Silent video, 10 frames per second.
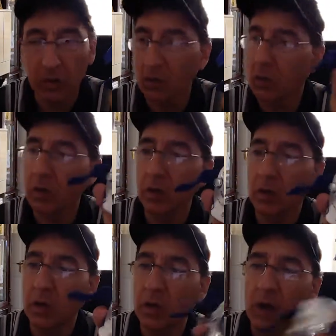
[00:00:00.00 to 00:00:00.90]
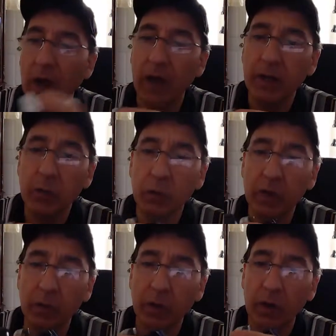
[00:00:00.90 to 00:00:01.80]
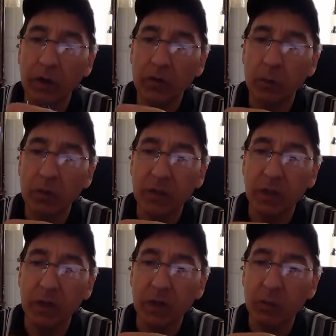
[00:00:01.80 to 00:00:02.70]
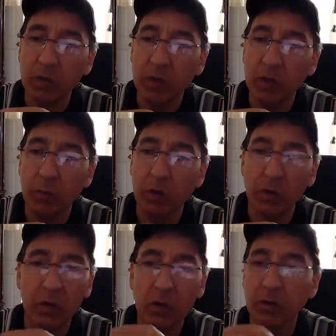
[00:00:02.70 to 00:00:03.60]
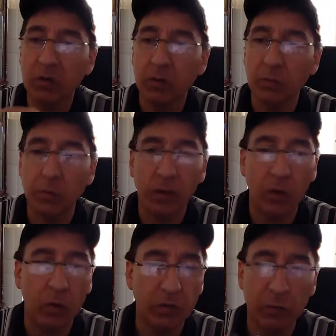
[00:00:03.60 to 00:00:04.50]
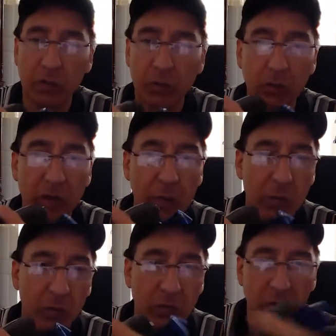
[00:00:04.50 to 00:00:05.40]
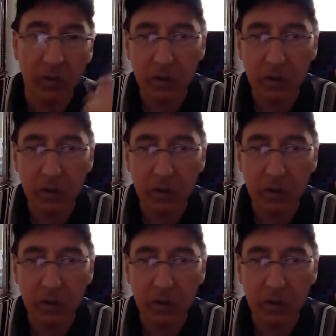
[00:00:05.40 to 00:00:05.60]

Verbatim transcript: Okay. And this one here, when it lights up, it's got a nice, when you hit the button on here, it comes up like an orange. I'm going to do demos on these